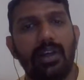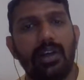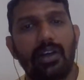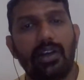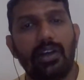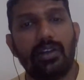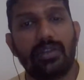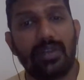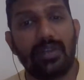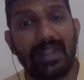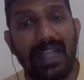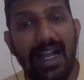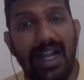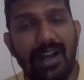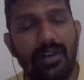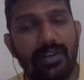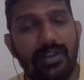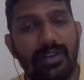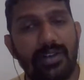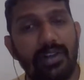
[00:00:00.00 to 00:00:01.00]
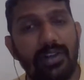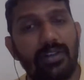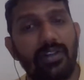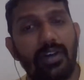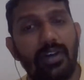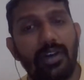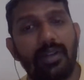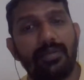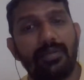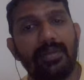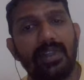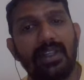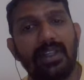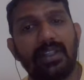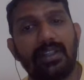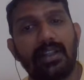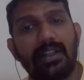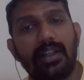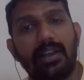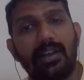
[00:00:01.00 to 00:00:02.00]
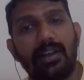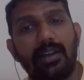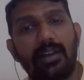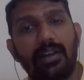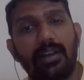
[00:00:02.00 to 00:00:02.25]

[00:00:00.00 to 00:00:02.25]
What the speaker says: So that result column is the